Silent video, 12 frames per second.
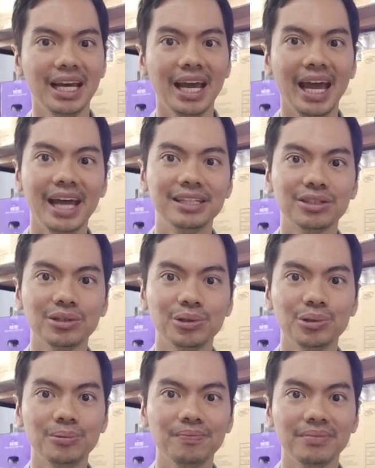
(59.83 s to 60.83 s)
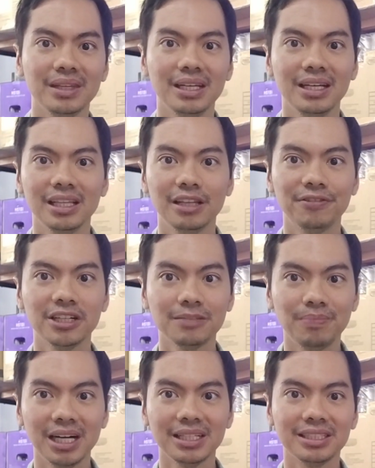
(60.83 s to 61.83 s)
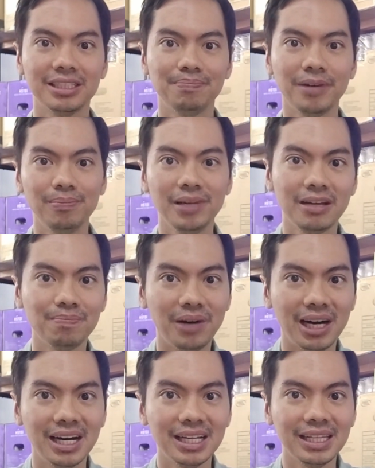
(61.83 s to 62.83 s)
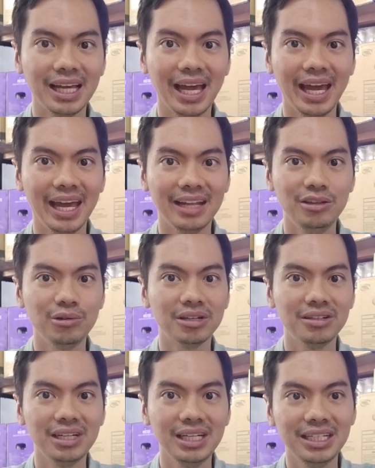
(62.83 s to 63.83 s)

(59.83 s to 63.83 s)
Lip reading: And so the first part is the public part, and you can really